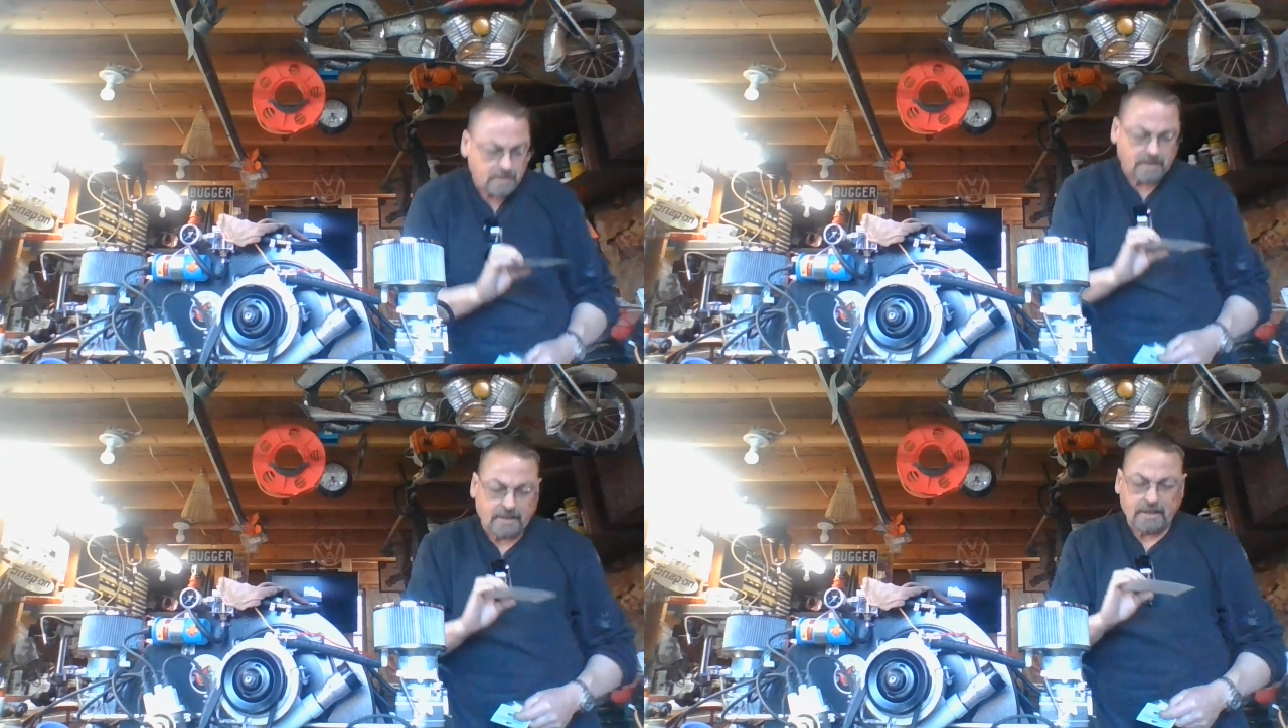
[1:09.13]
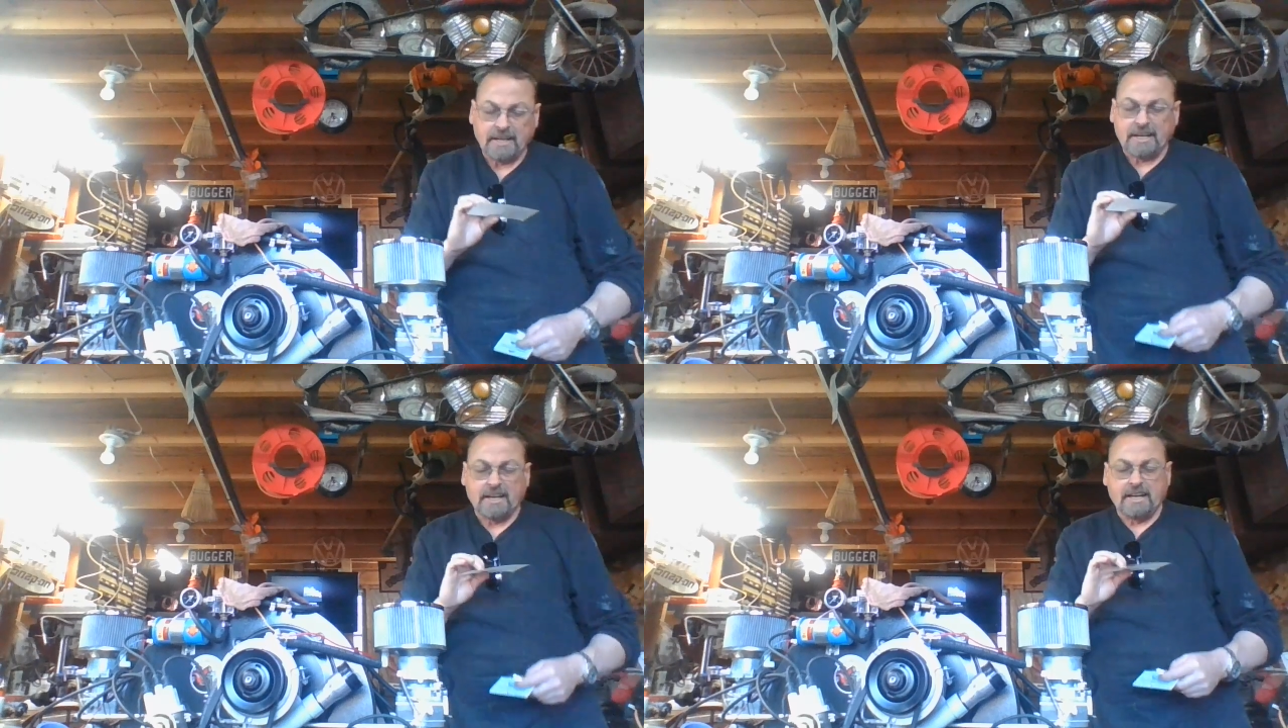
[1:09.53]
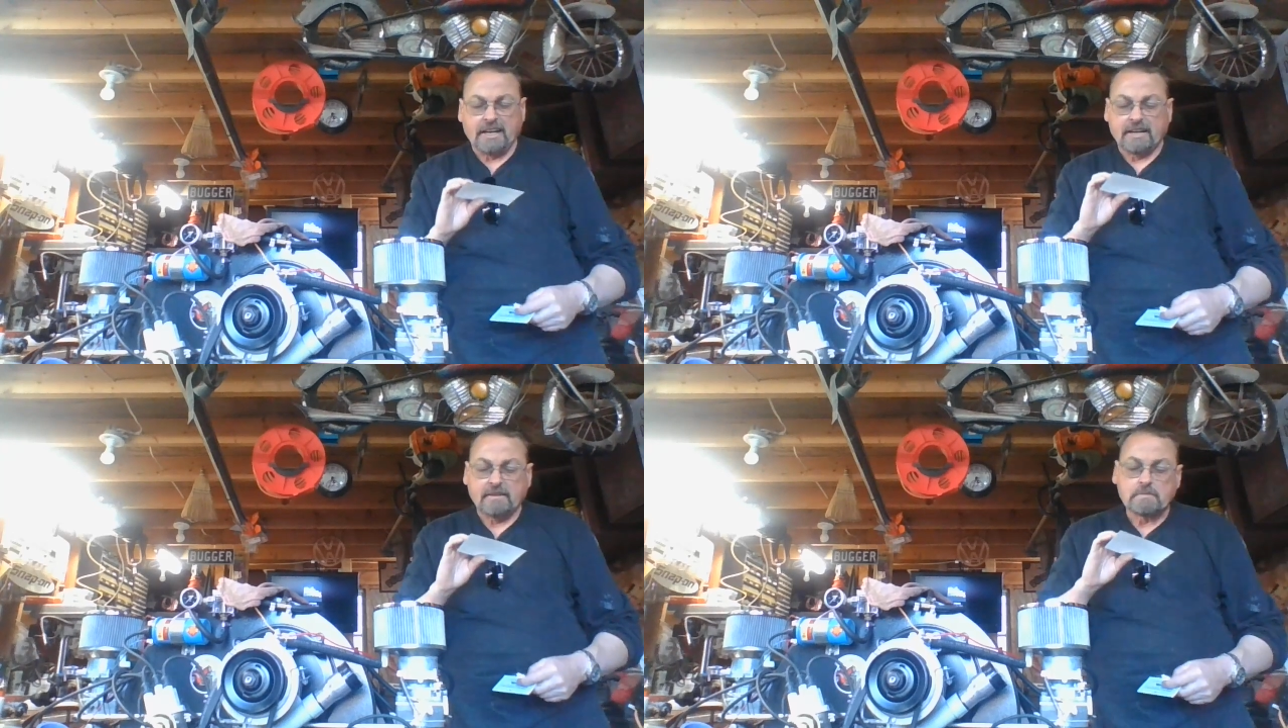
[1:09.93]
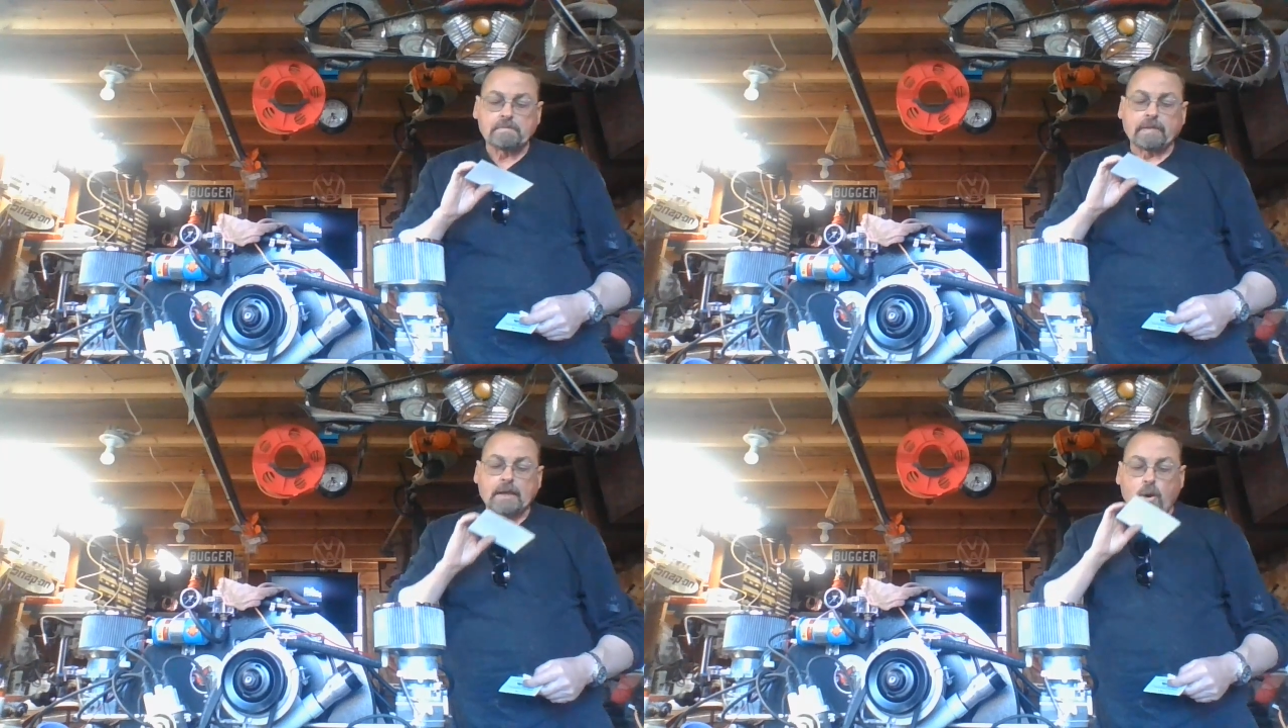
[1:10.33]
Hey,
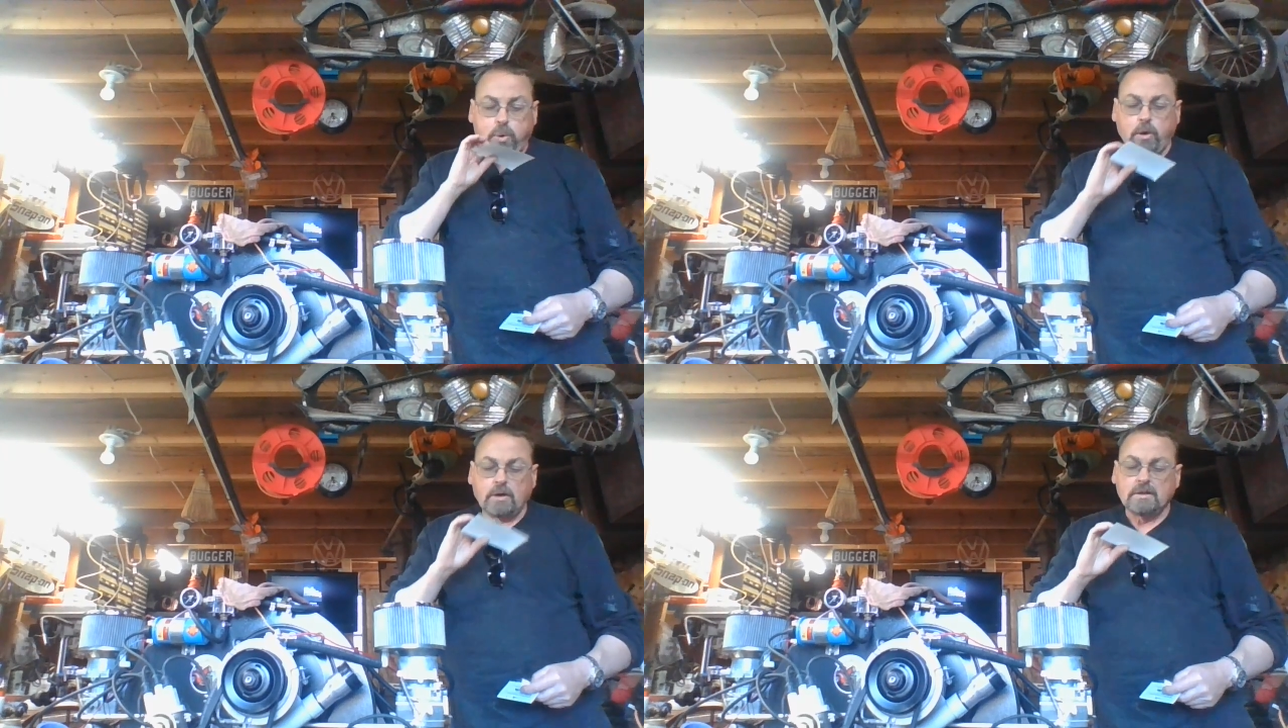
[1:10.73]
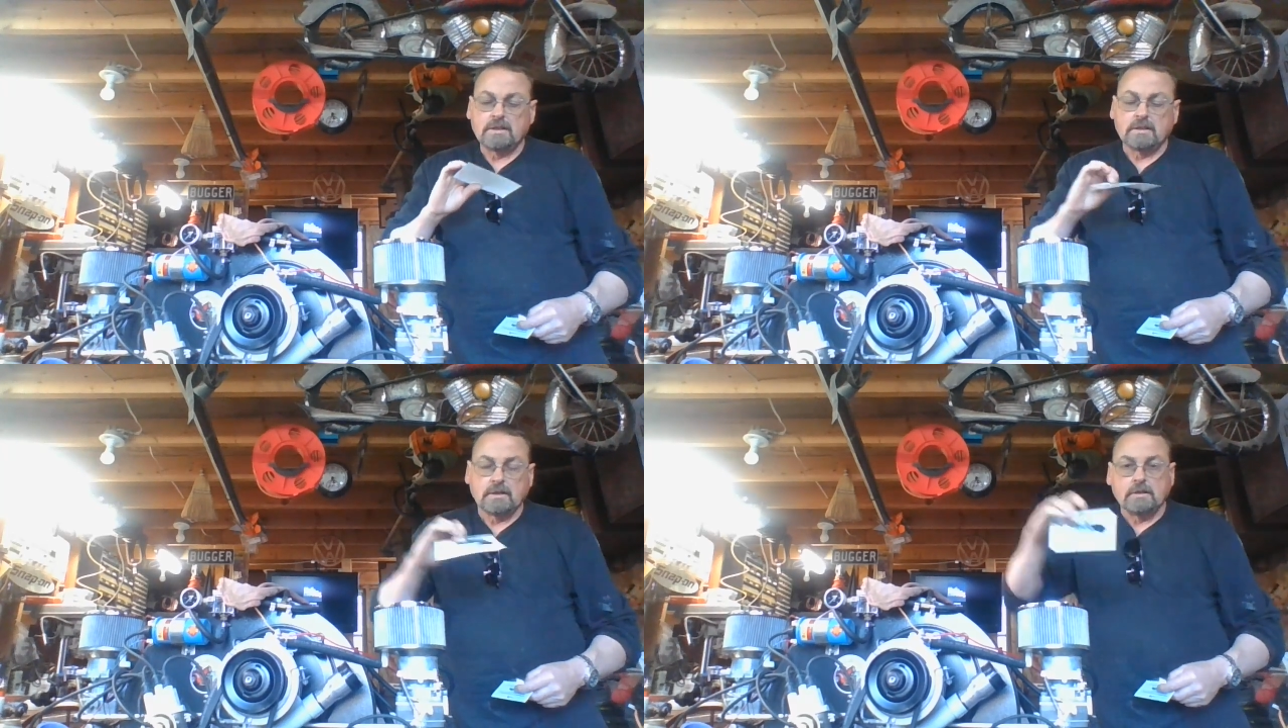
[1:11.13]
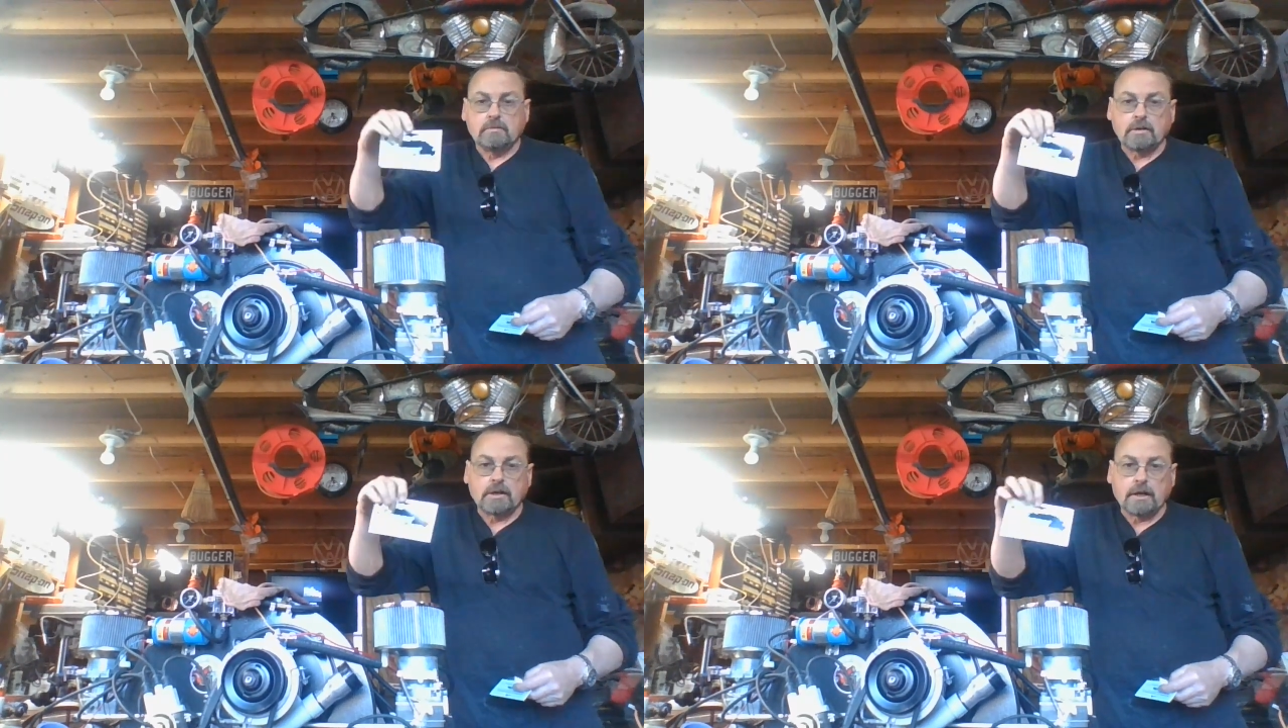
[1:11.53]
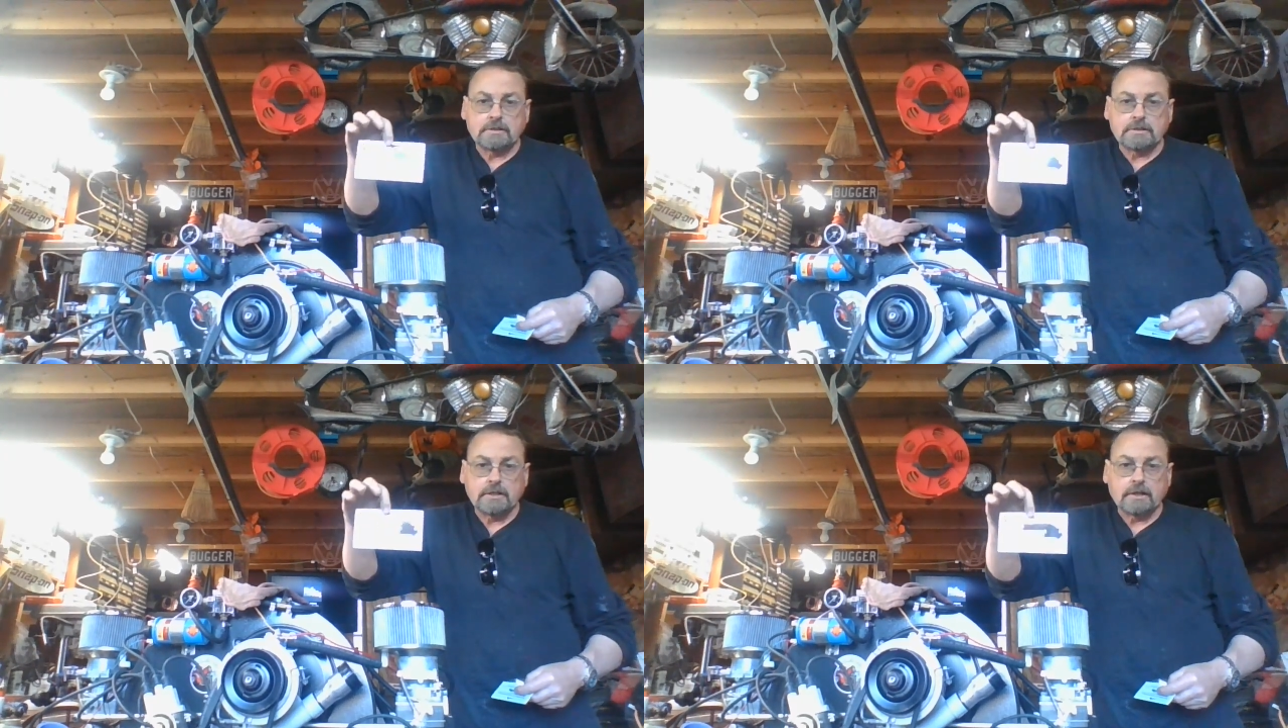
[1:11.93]
we got a
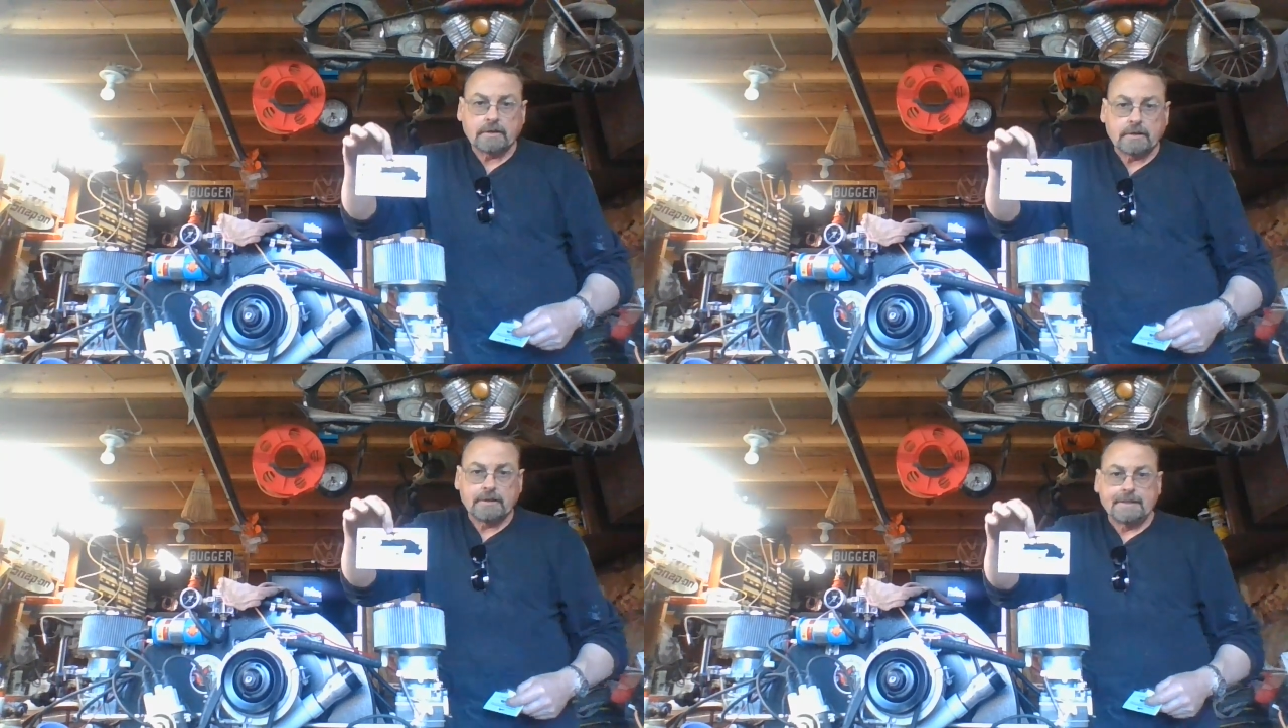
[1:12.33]
sticker.